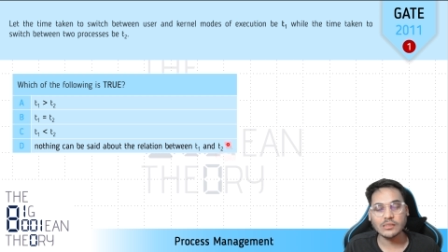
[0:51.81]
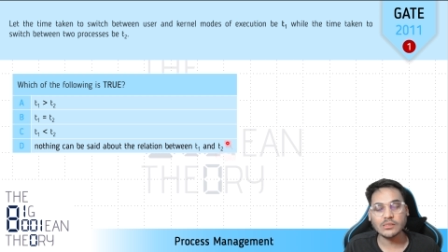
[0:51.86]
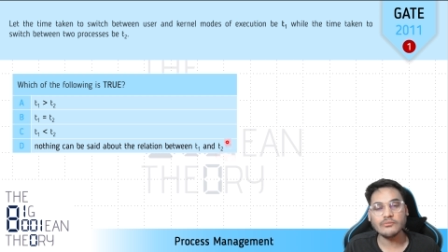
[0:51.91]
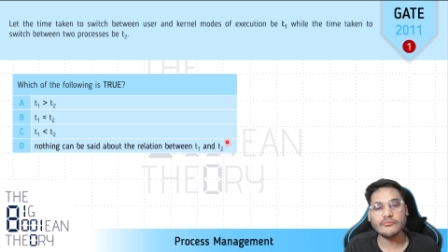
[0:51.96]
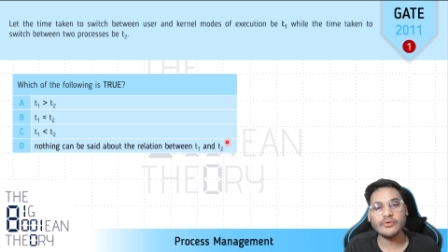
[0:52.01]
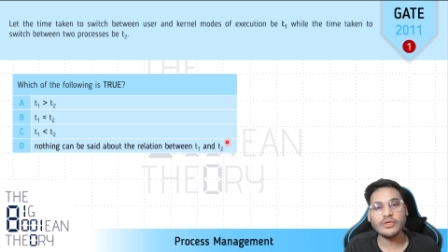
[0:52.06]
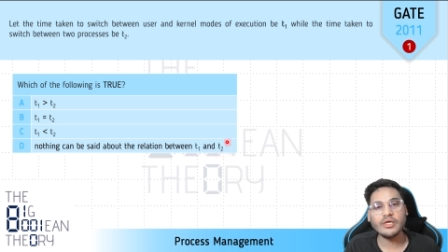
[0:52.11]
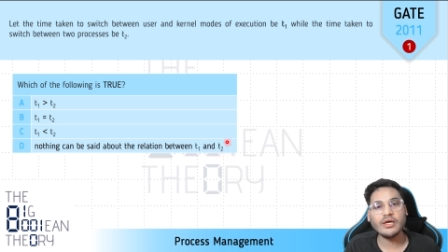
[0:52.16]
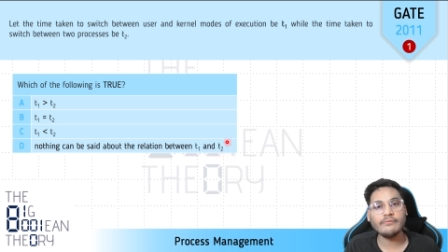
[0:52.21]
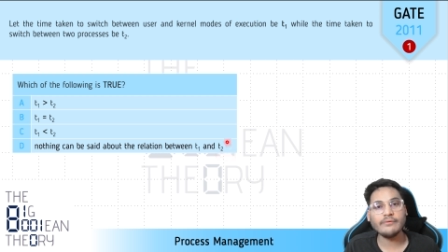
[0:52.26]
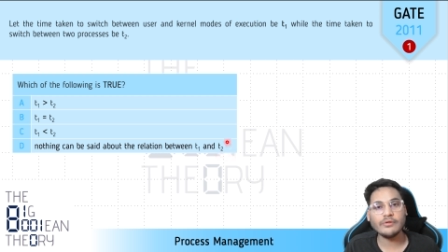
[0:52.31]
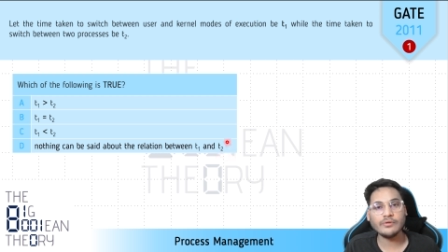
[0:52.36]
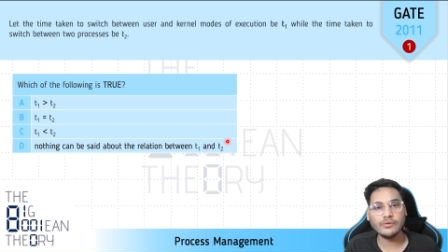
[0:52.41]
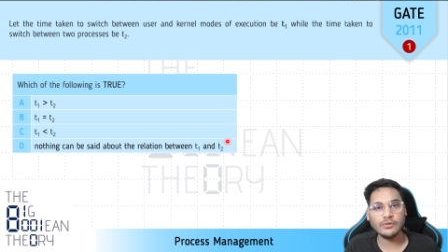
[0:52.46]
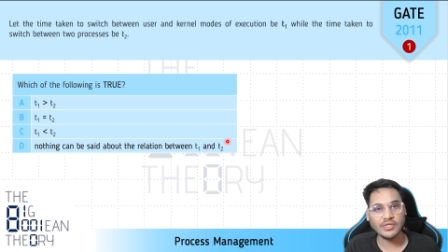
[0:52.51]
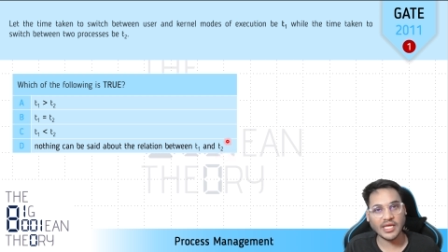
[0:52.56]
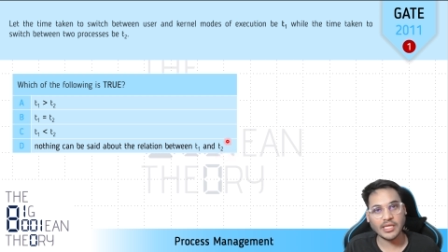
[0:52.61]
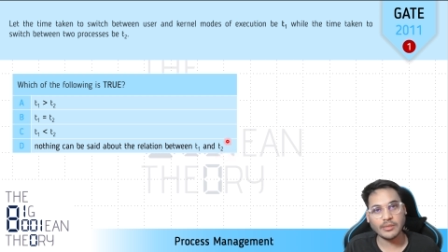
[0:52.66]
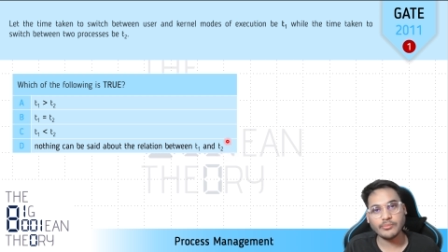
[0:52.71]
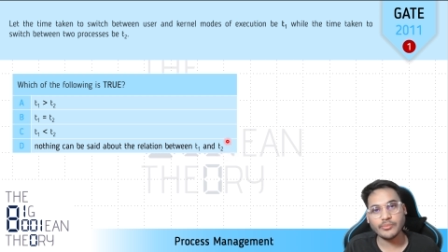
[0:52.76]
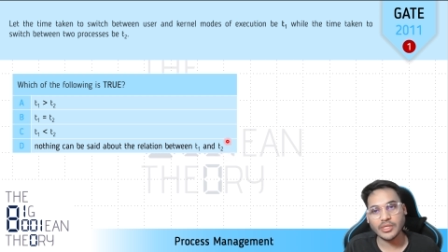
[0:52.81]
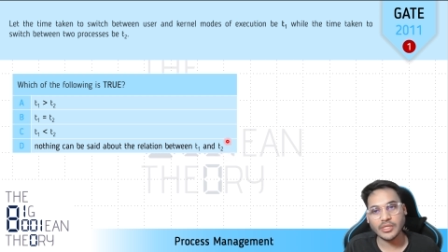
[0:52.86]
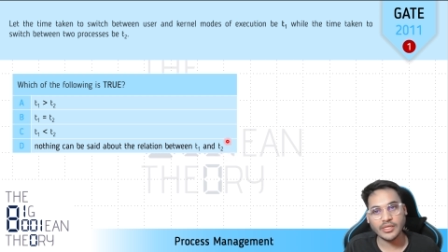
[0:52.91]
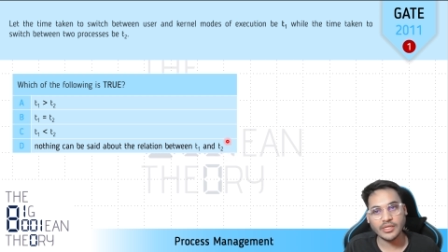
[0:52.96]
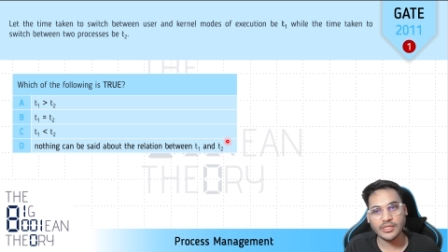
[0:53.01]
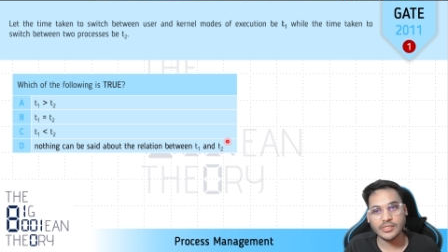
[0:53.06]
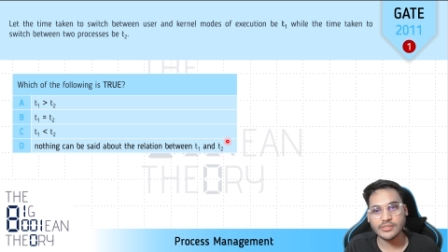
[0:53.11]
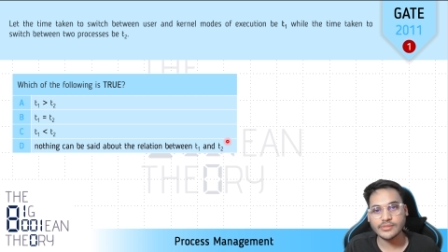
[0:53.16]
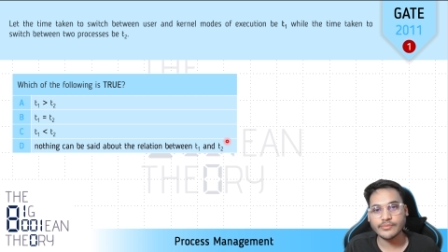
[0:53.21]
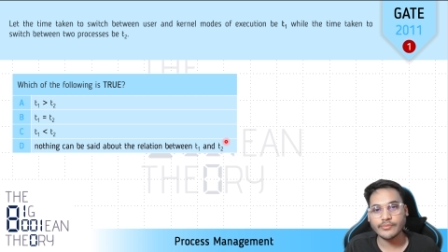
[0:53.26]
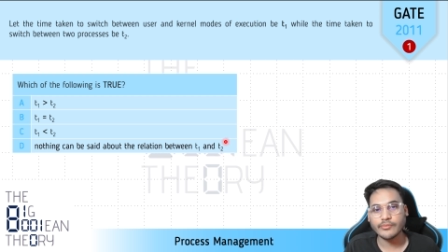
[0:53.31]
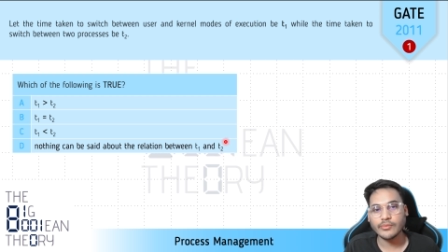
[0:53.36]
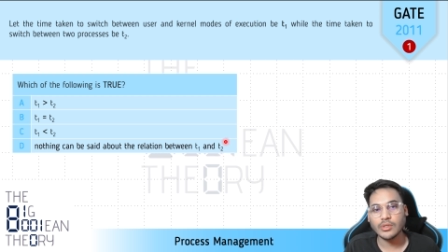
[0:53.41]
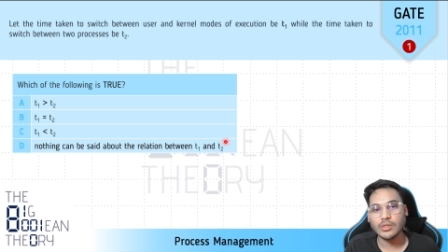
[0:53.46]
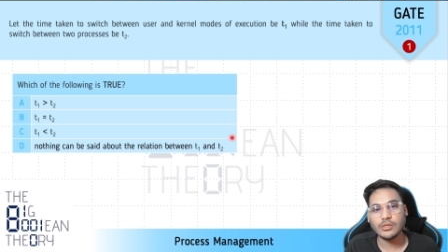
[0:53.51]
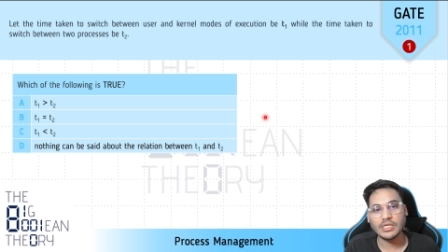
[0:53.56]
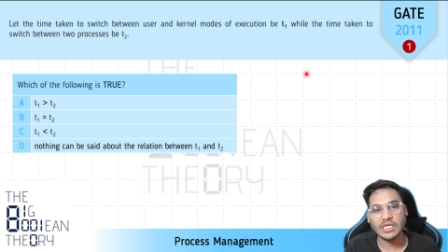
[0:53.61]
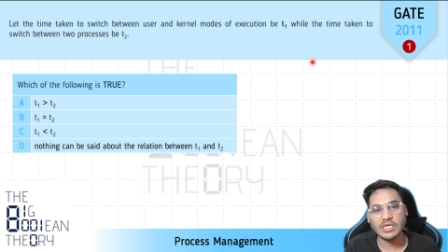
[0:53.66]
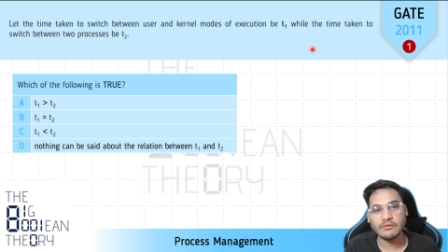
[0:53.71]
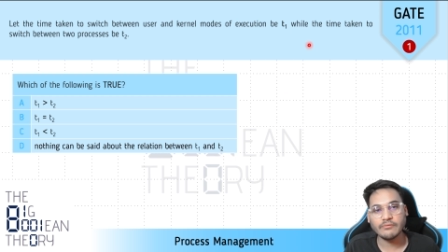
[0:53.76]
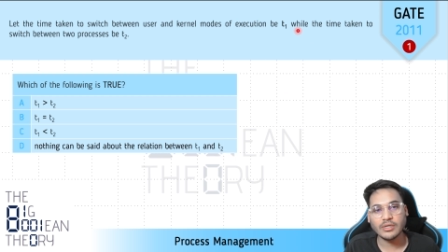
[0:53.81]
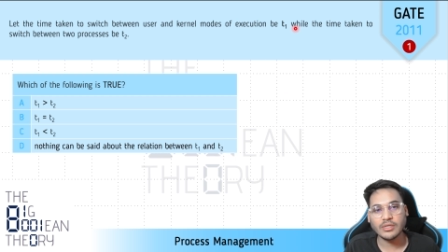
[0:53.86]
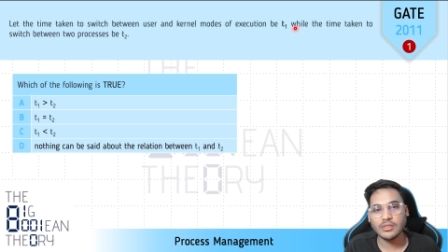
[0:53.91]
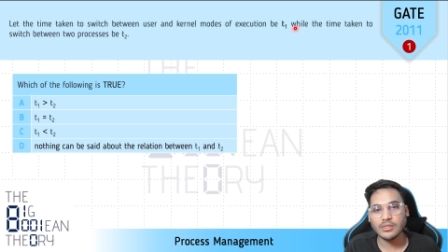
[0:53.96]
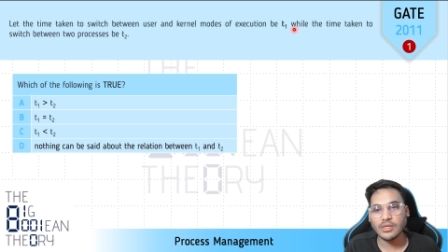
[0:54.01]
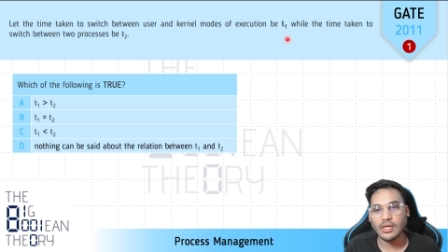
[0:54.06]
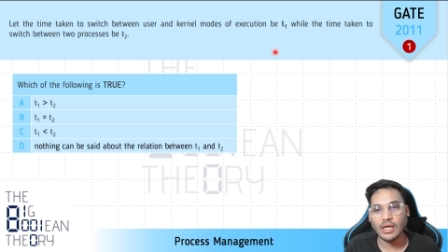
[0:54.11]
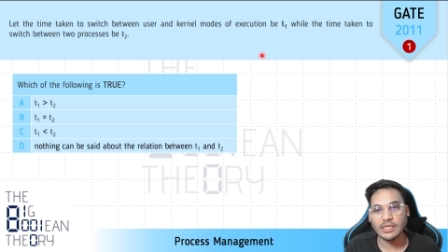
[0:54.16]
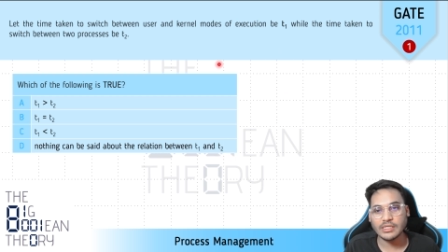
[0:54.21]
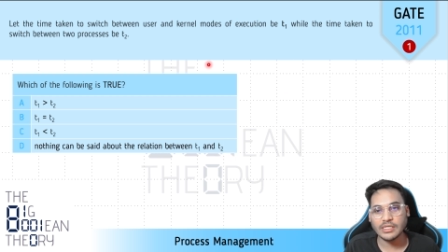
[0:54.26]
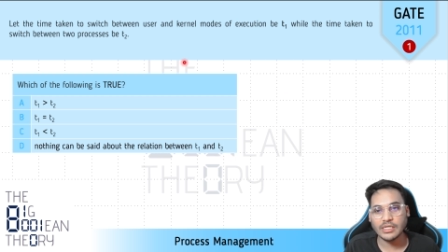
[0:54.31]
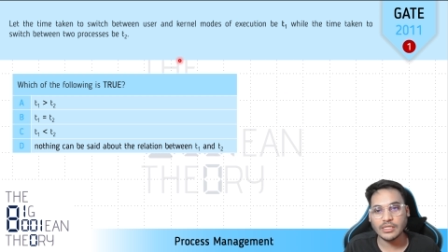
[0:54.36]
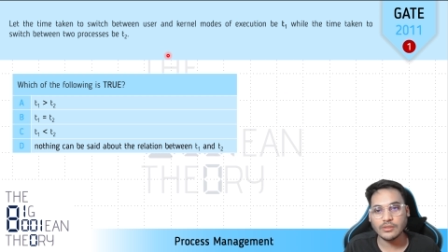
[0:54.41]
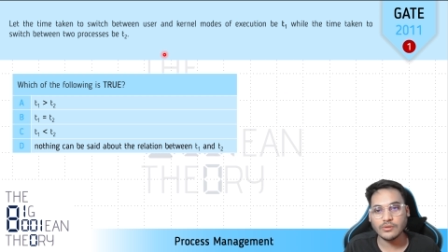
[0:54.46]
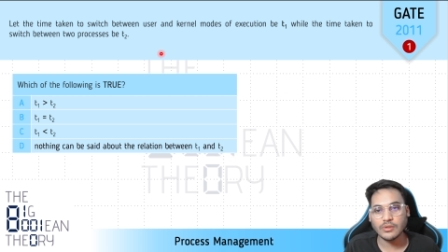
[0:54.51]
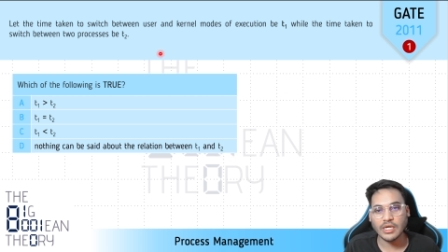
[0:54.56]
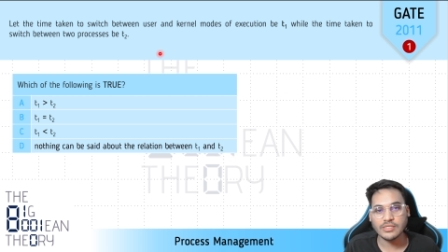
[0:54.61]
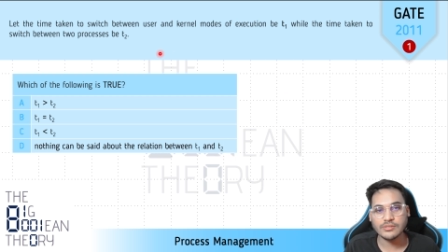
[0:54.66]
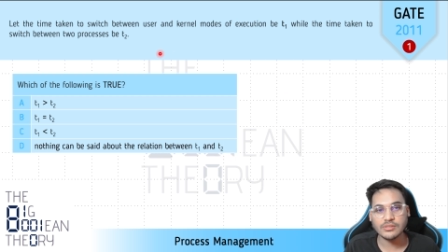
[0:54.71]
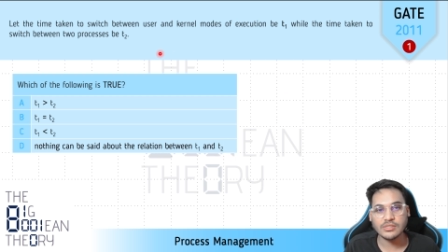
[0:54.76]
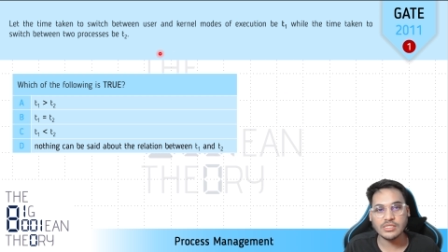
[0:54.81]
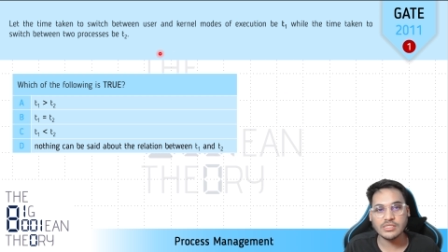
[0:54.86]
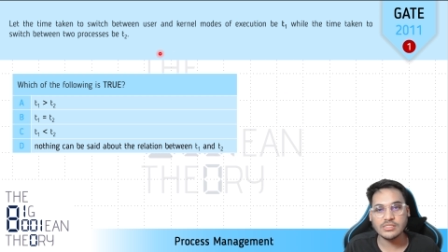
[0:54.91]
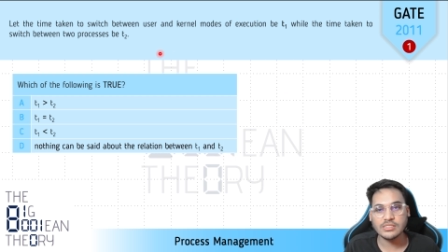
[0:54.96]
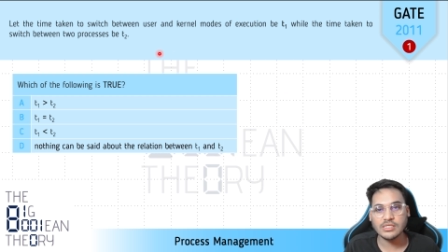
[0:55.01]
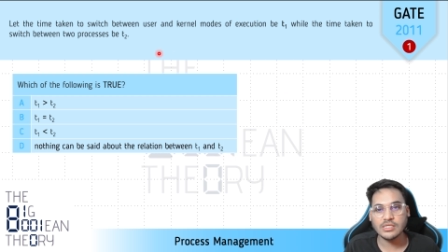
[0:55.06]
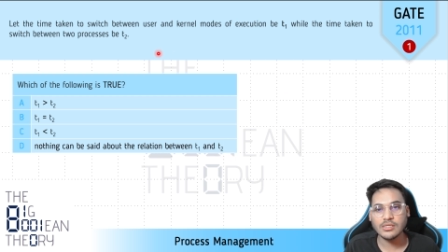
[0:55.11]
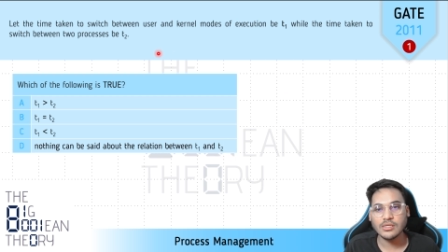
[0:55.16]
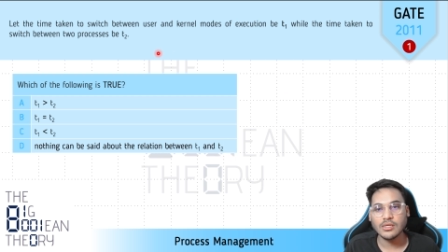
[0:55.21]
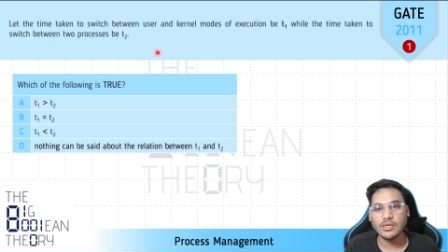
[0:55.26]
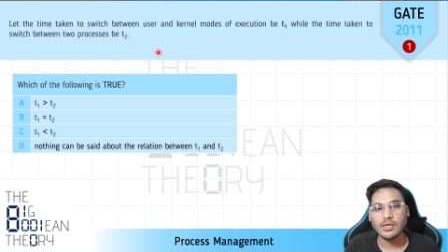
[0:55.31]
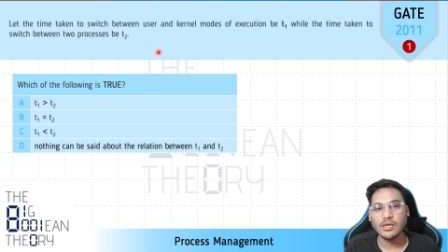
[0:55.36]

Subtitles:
we have two time periods, T1 and T2, as you can see.